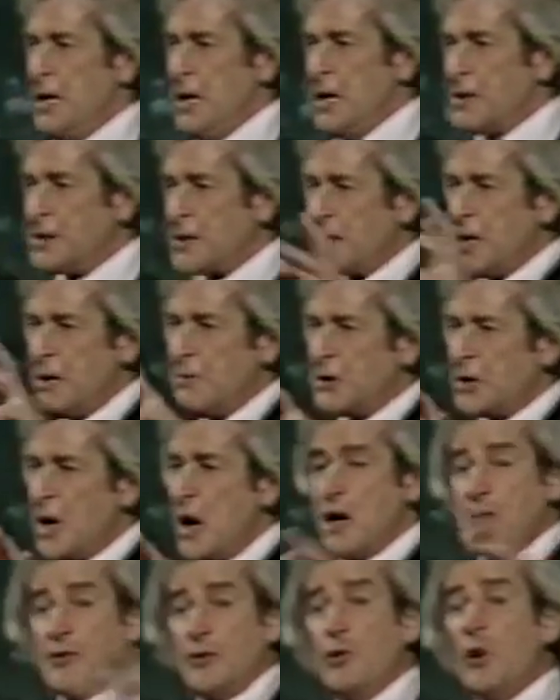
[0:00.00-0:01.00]
It's the same at
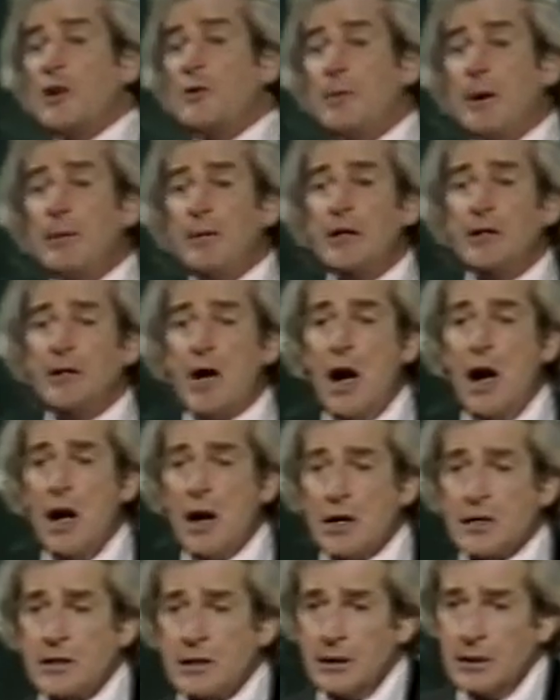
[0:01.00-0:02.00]
cars. You watch people in
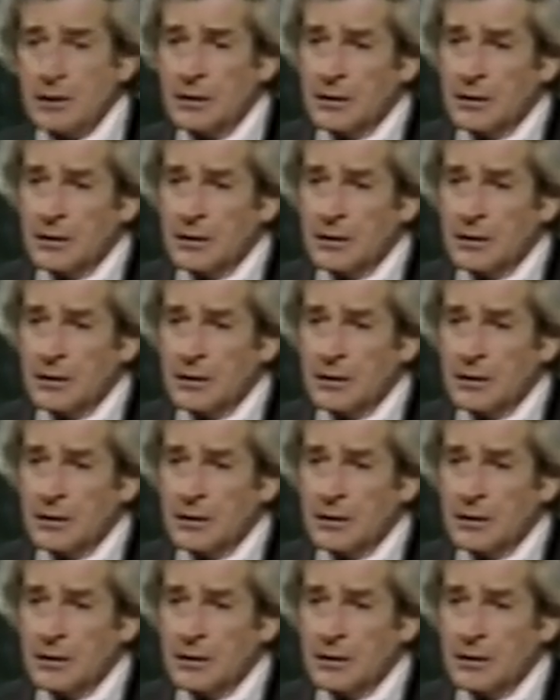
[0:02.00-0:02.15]
cars.